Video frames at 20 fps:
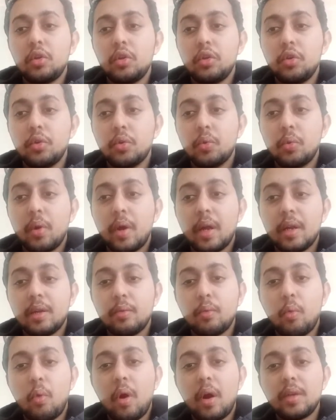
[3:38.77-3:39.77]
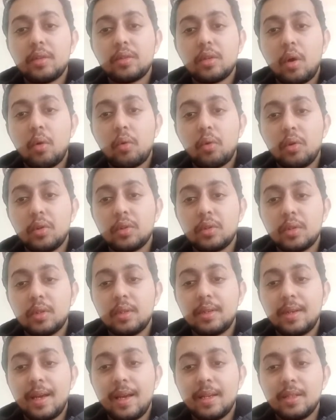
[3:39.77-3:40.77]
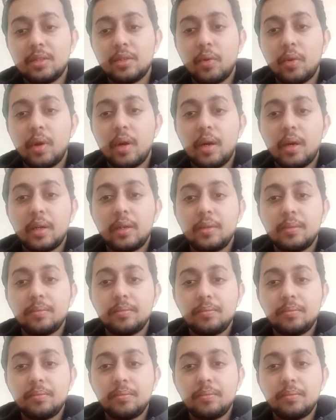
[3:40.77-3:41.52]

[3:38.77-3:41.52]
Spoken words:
you and voice out concern as regard